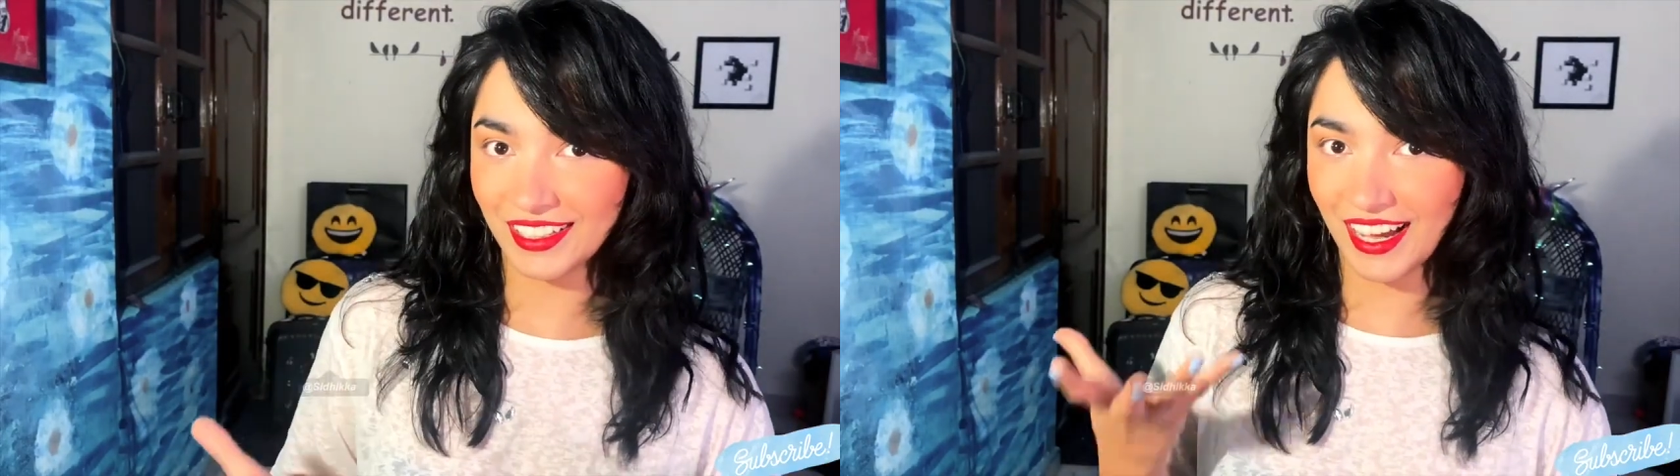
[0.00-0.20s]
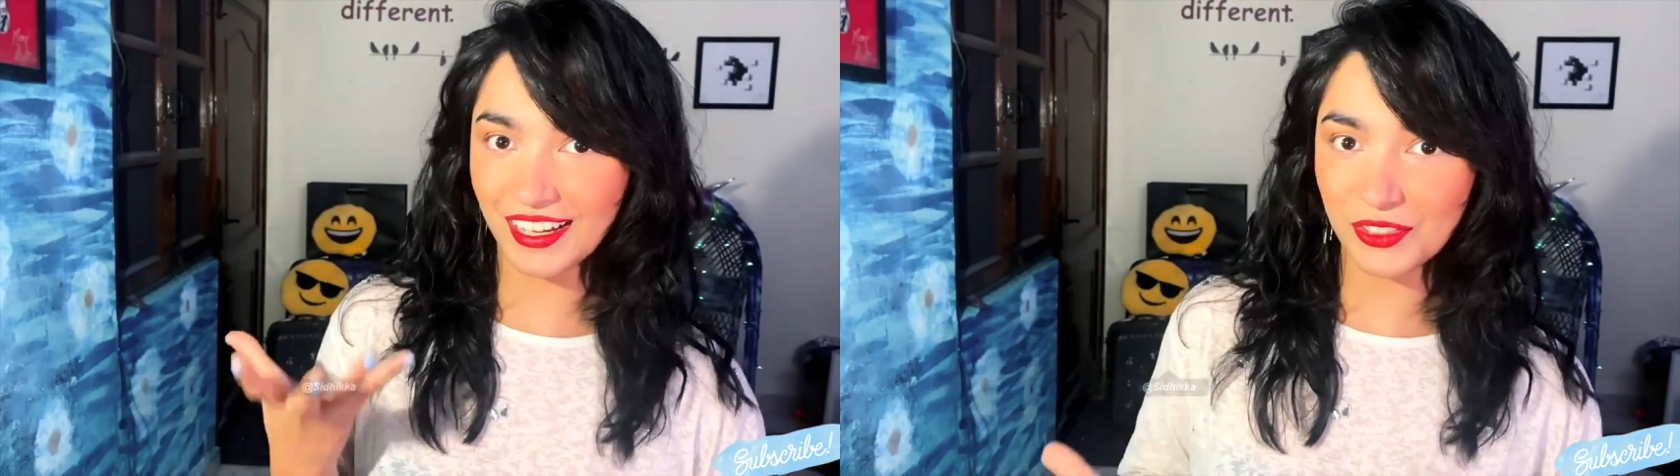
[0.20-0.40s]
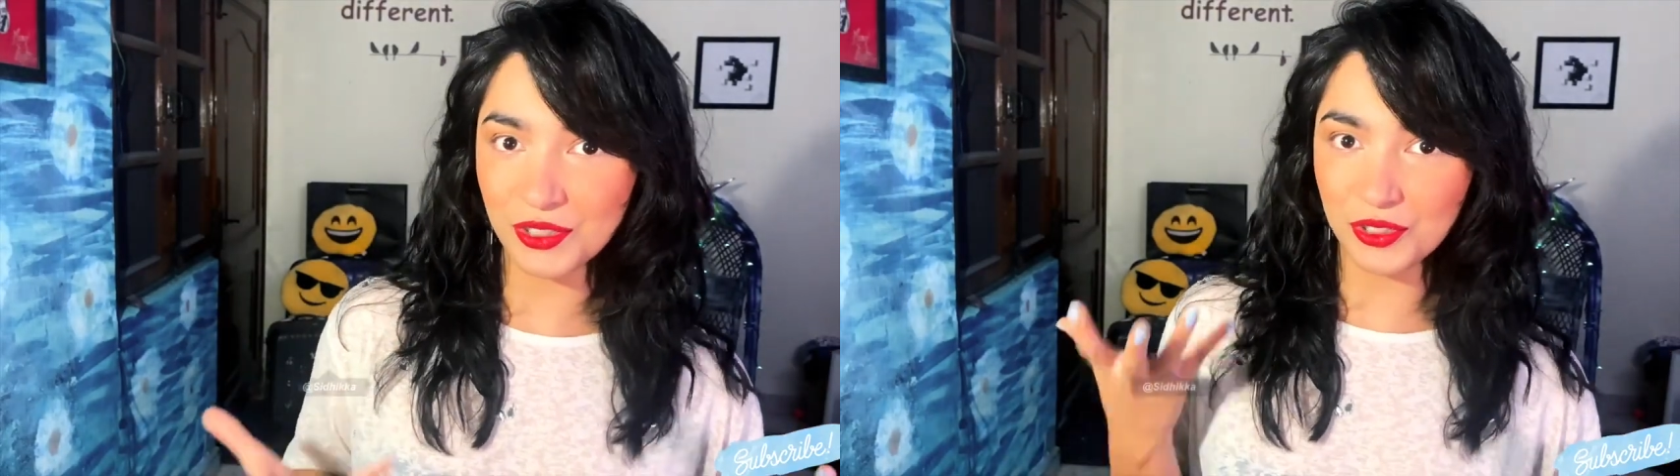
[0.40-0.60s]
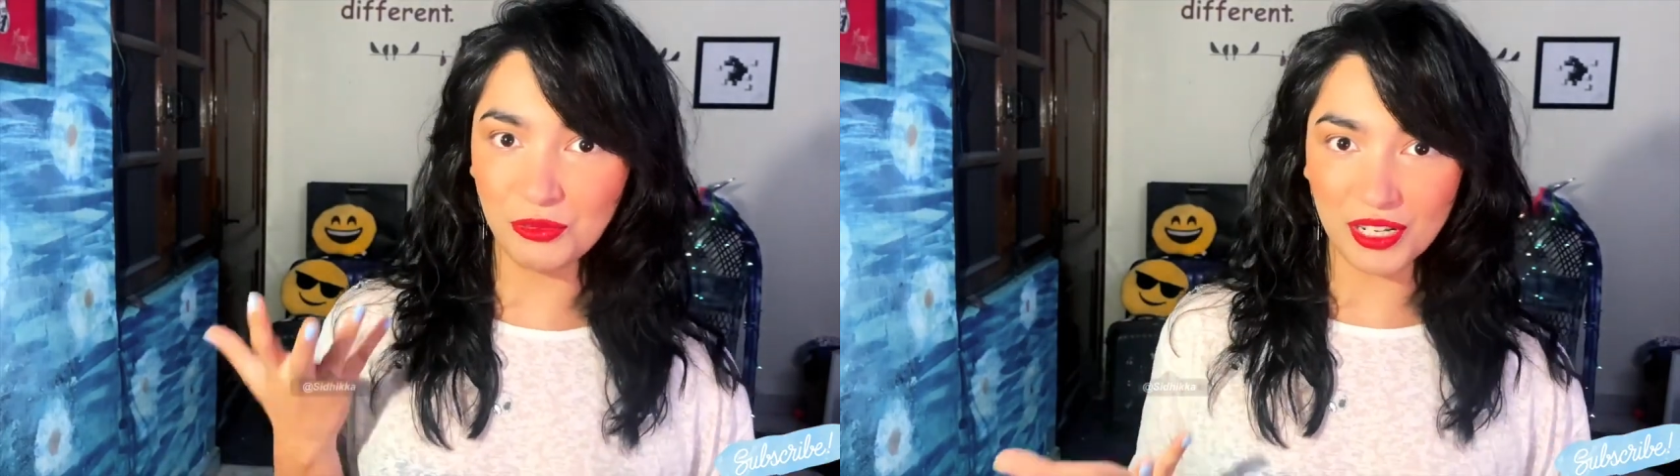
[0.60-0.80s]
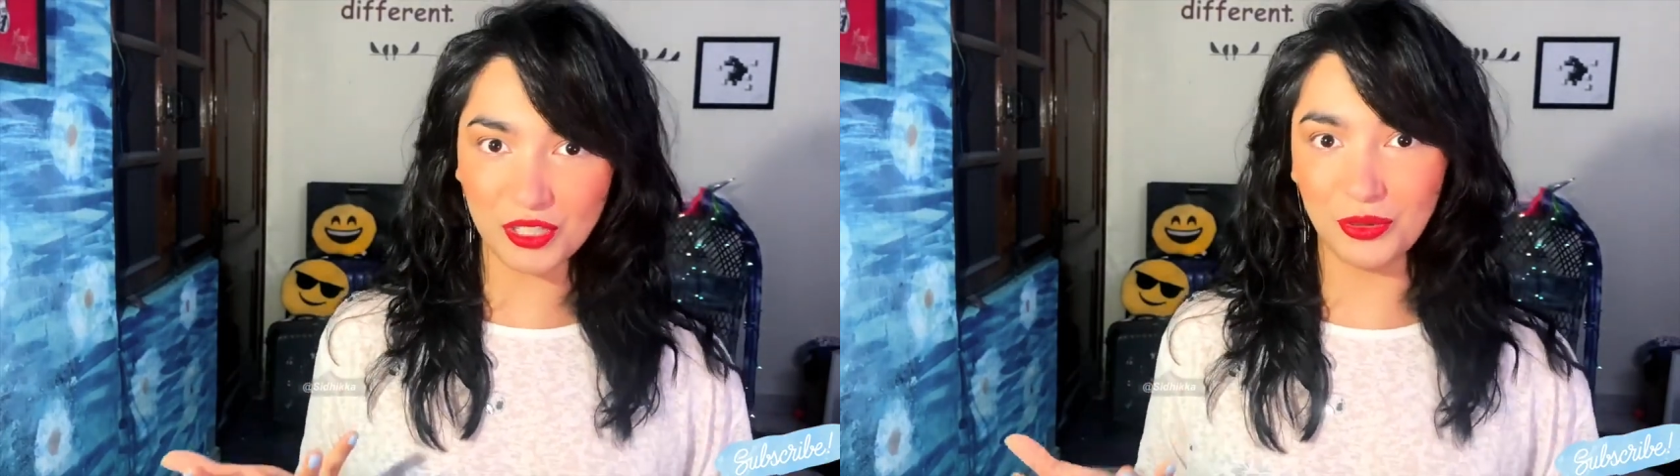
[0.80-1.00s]
I couldn't do
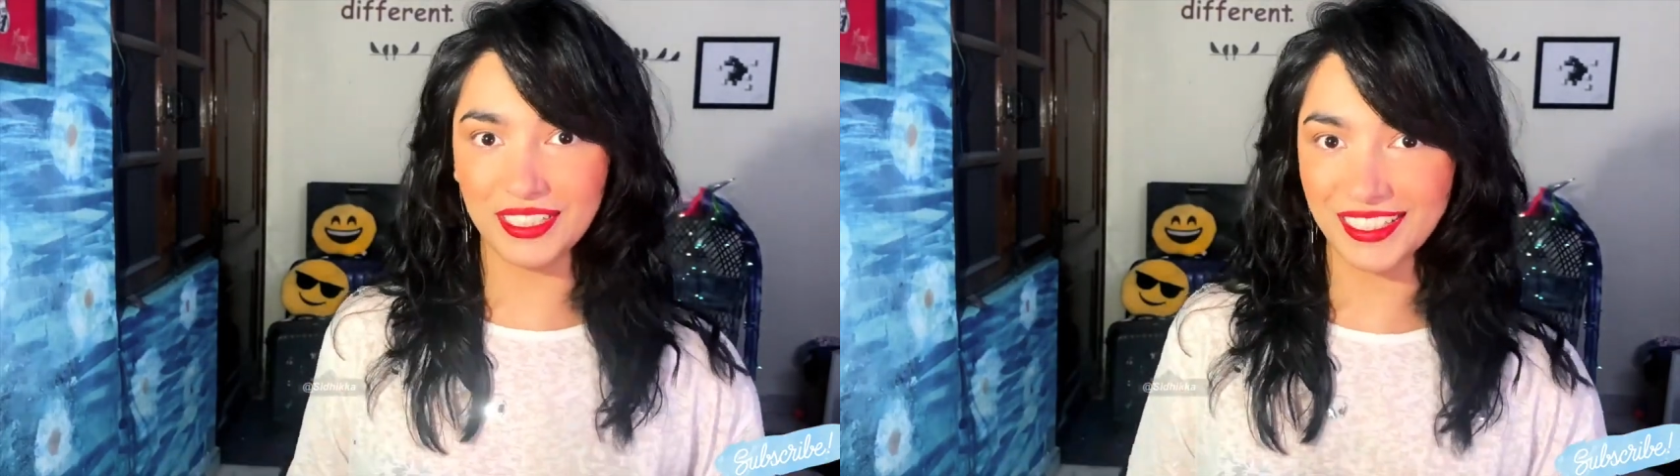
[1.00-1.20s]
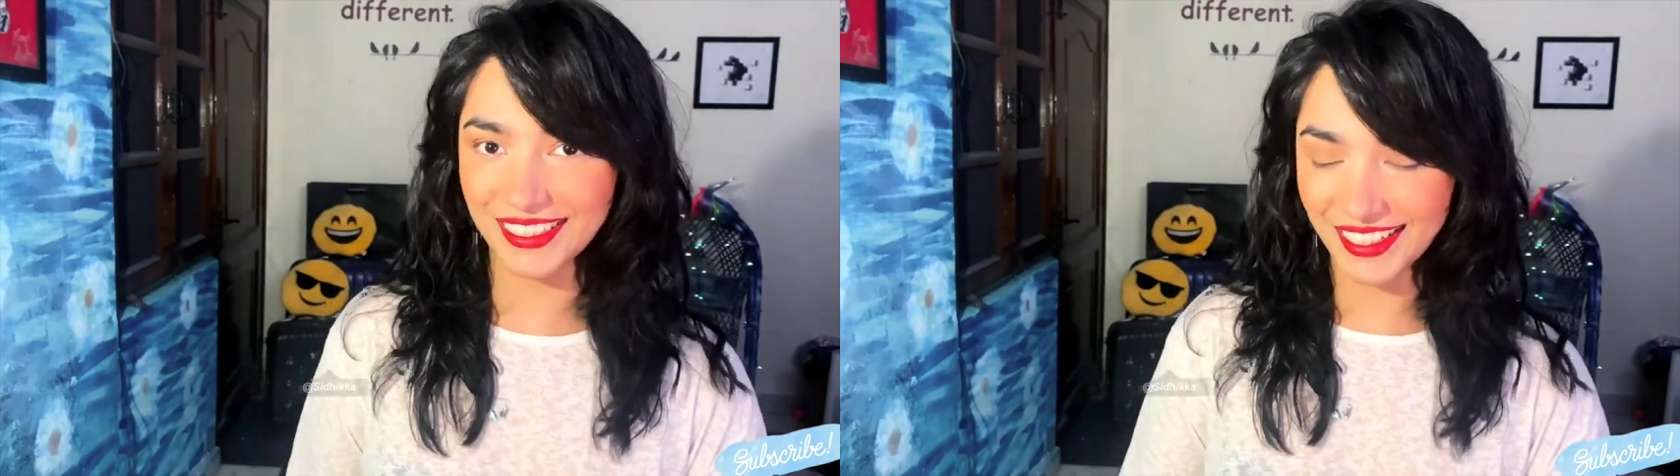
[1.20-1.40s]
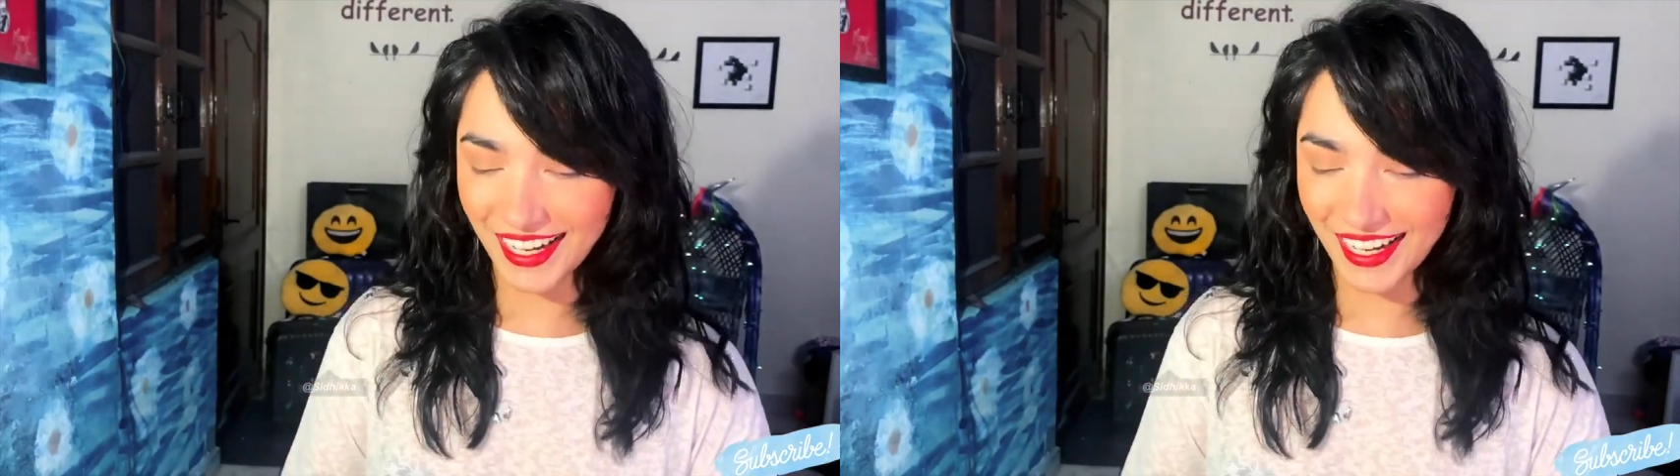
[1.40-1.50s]
much with it.